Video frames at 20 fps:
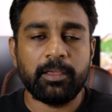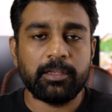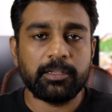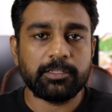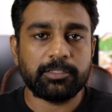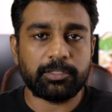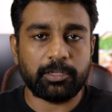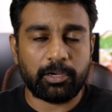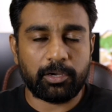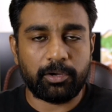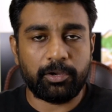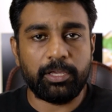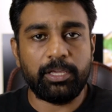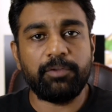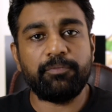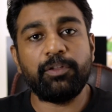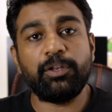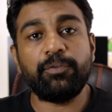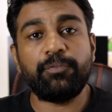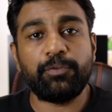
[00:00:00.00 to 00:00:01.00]
So
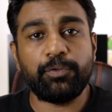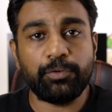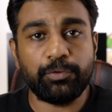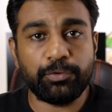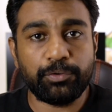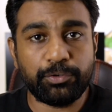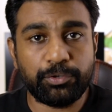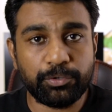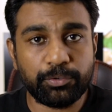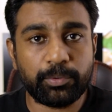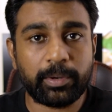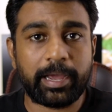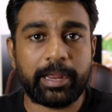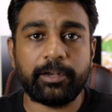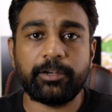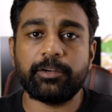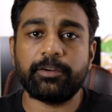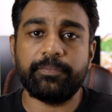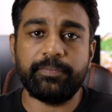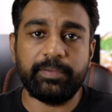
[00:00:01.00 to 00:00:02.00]
even if you do
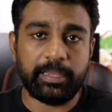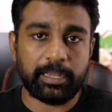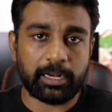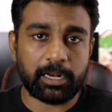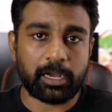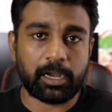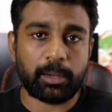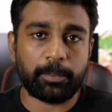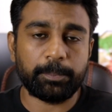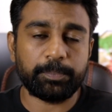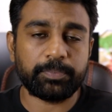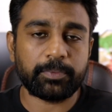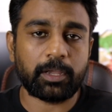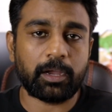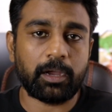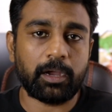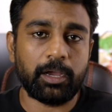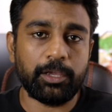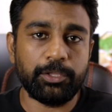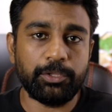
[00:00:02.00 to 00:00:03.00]
enter Vietnam,
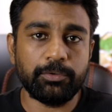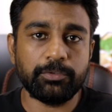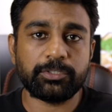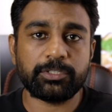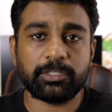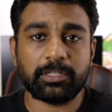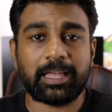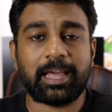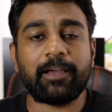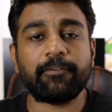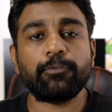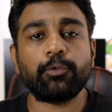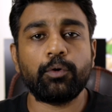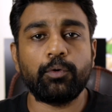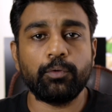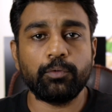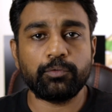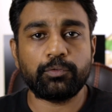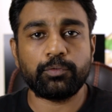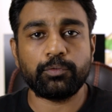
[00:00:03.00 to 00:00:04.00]
you still have to
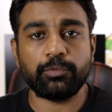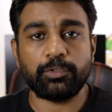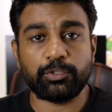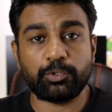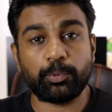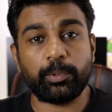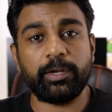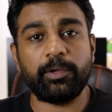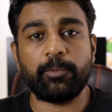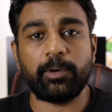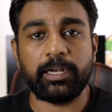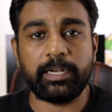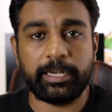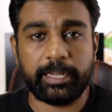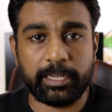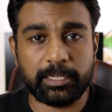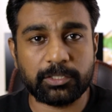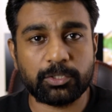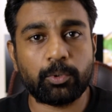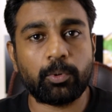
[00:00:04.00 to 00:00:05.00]
go through the 21
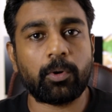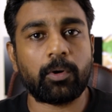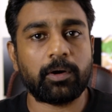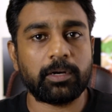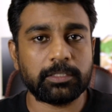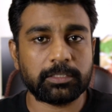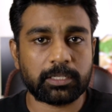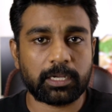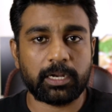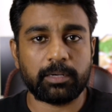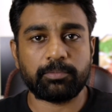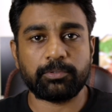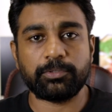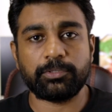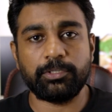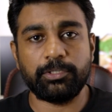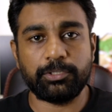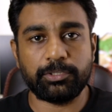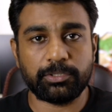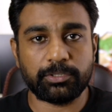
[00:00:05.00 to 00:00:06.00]
days quarantine
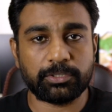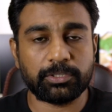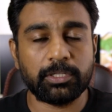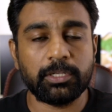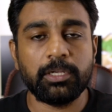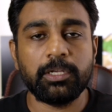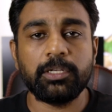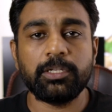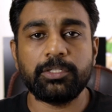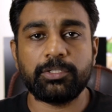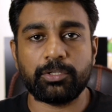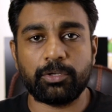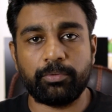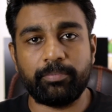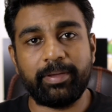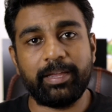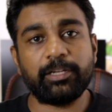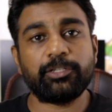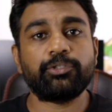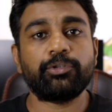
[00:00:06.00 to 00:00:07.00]
procedures. So
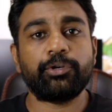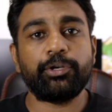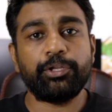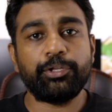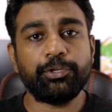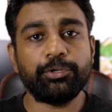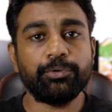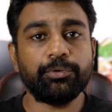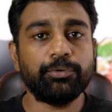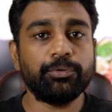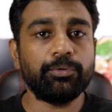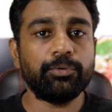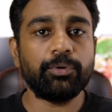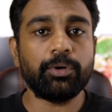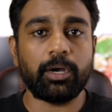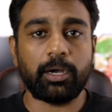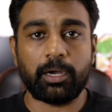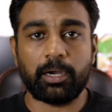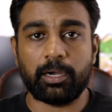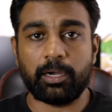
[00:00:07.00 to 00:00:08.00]
make sure
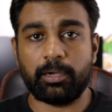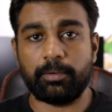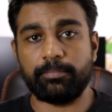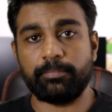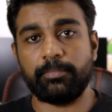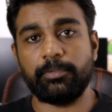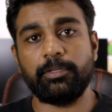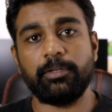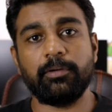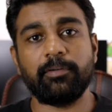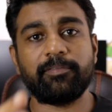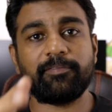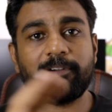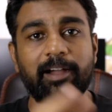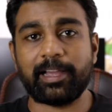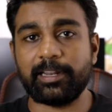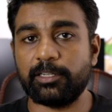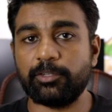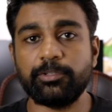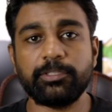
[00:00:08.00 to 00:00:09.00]
you
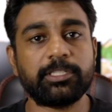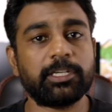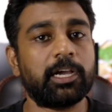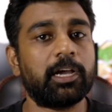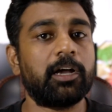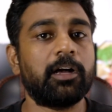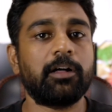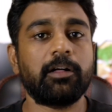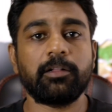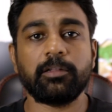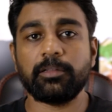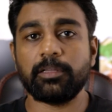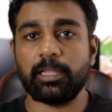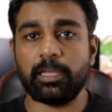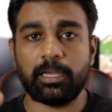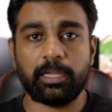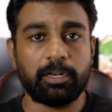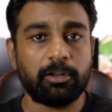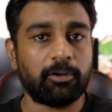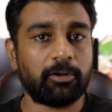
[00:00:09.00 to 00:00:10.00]
find a hotel
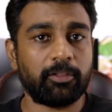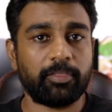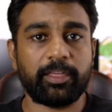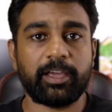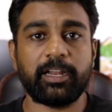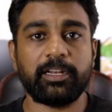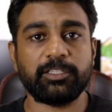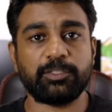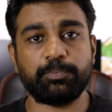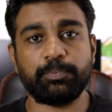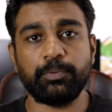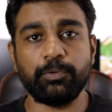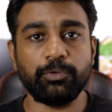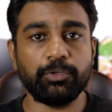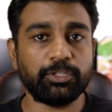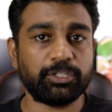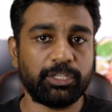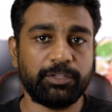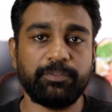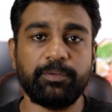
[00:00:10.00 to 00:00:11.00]
and all that is
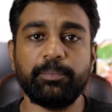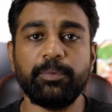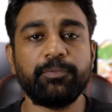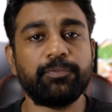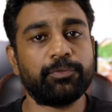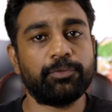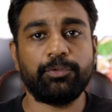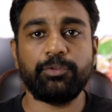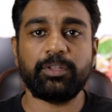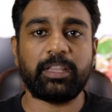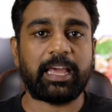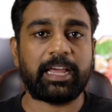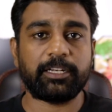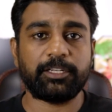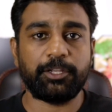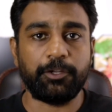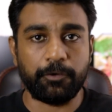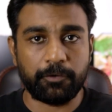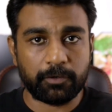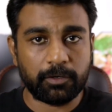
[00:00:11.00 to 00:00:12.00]
booked even before you land
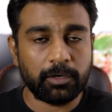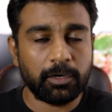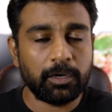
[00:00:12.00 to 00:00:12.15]
here.